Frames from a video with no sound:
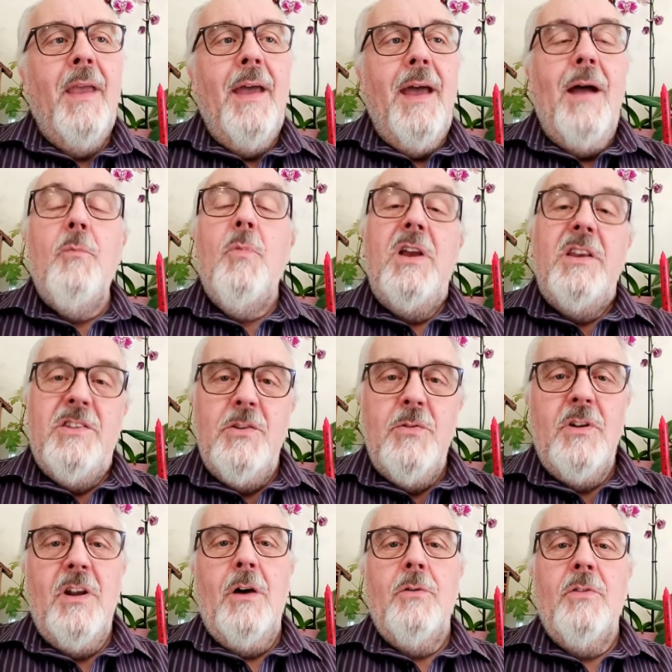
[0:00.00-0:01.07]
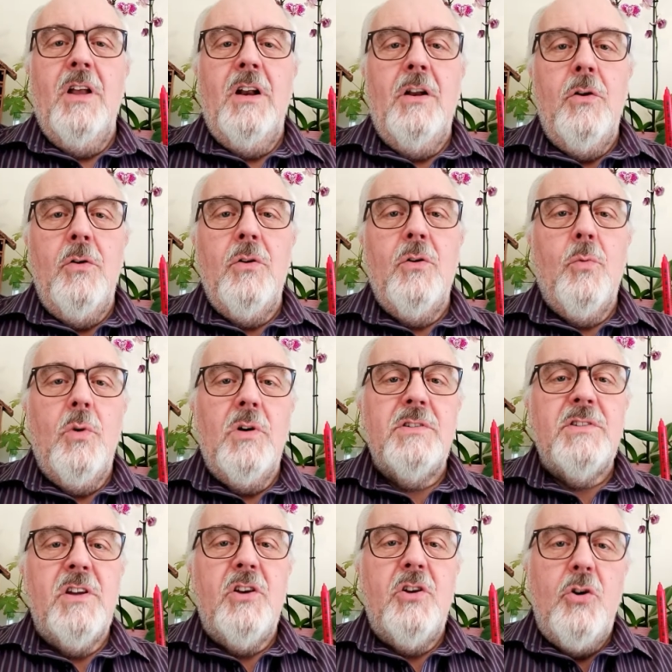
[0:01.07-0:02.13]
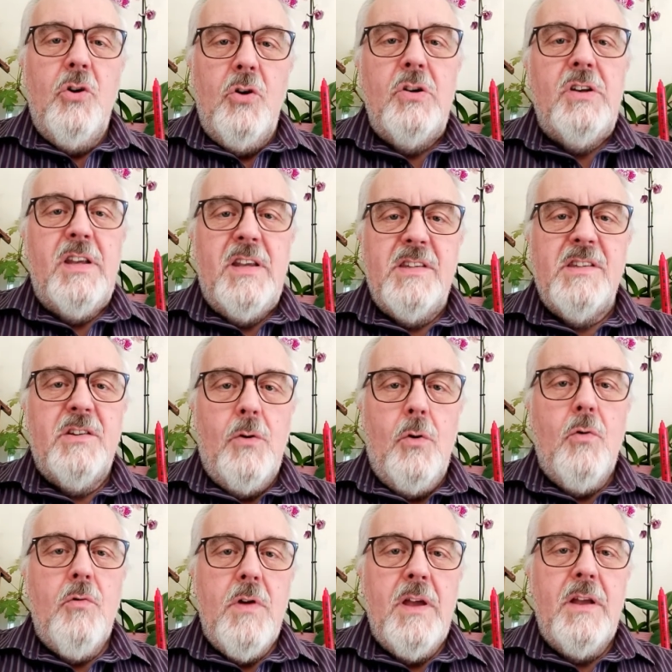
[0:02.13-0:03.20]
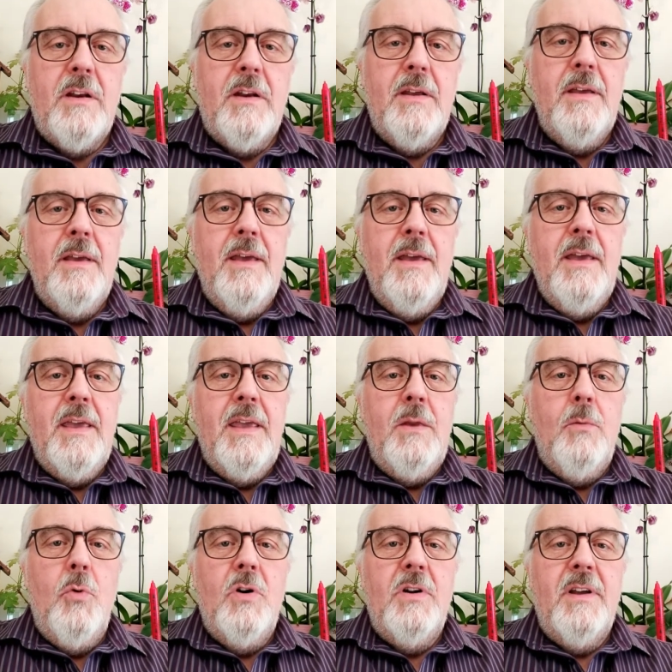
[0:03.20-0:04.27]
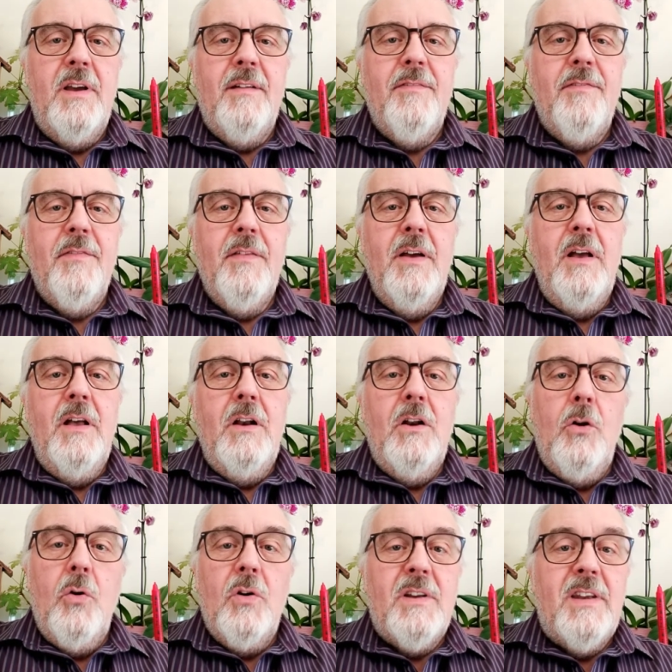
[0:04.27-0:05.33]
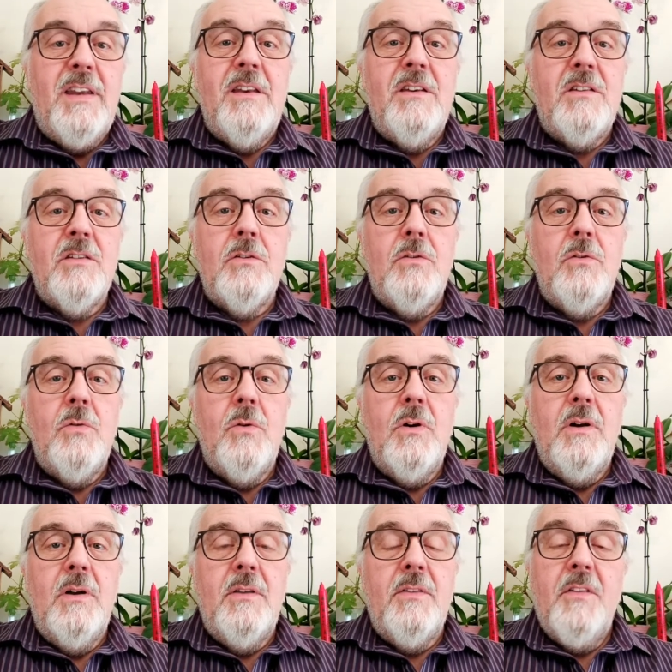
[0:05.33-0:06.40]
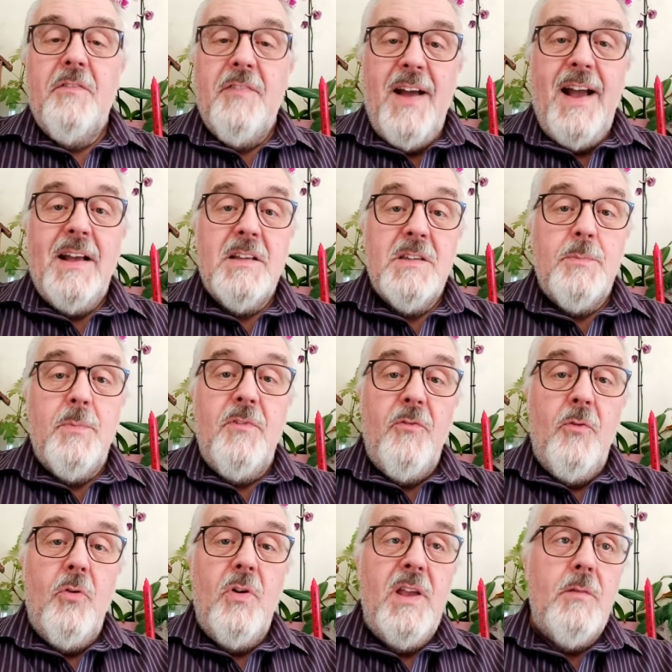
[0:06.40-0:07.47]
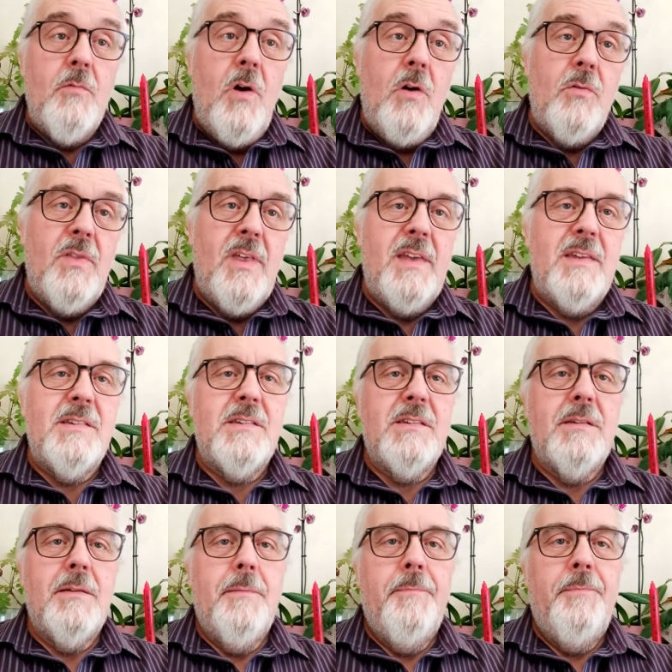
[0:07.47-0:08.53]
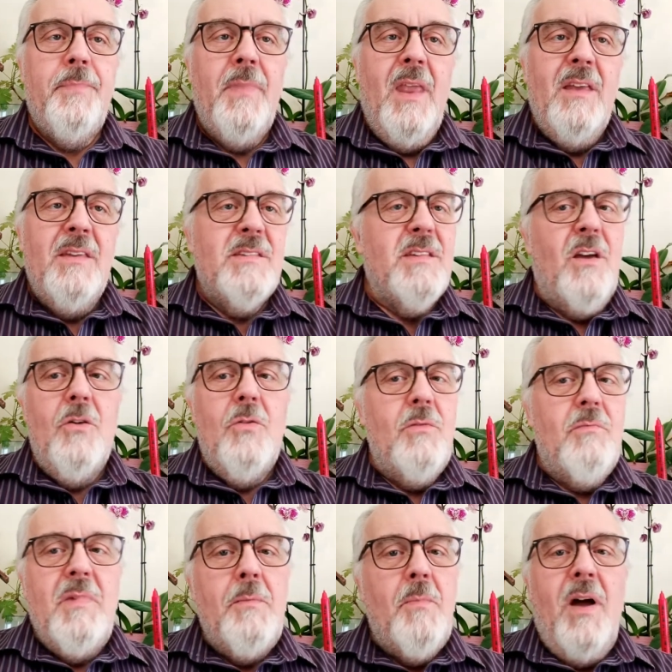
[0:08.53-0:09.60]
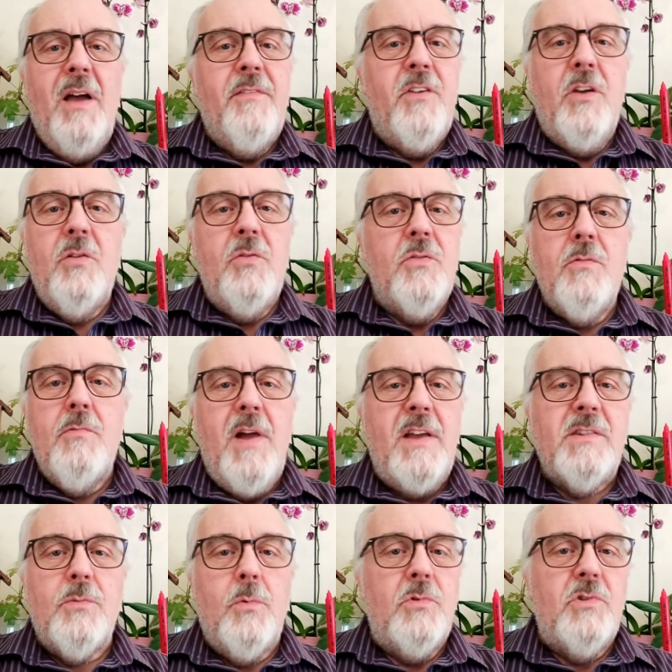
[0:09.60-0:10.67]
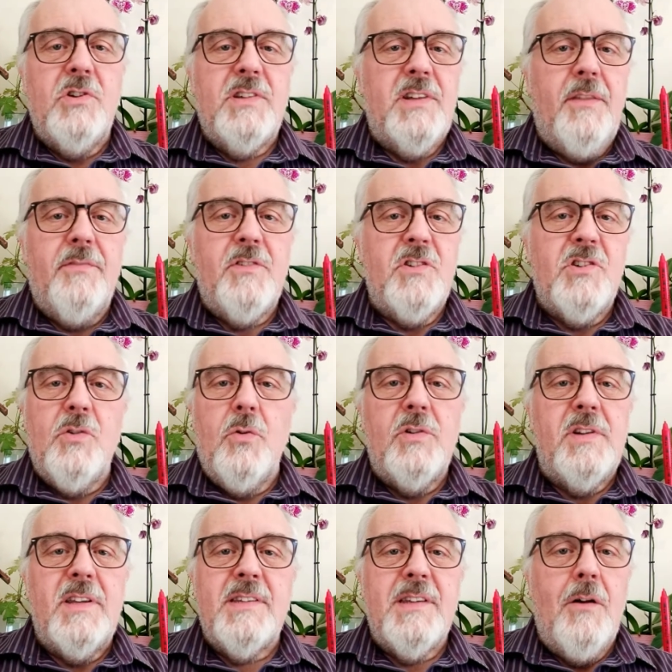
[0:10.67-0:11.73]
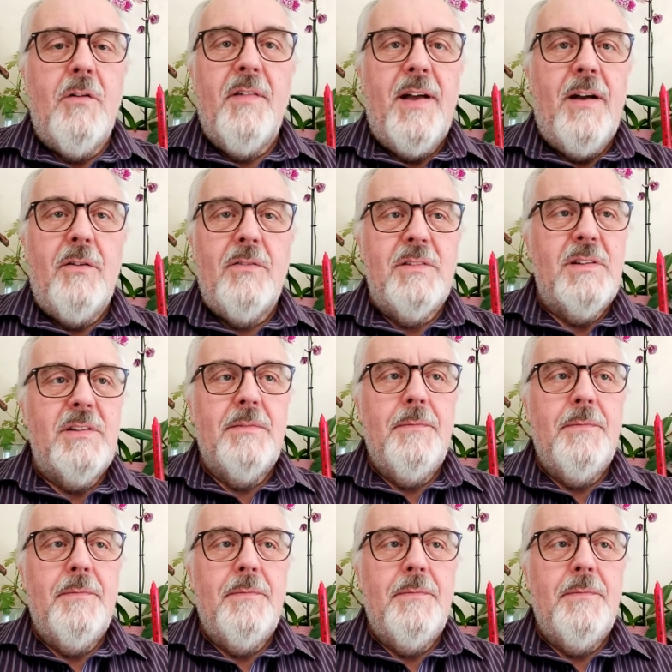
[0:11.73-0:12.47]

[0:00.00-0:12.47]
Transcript: And we do know that Luke was a good historian. He would have looked into the facts before he wrote this. So, in my view, the rest will just have to sort itself out.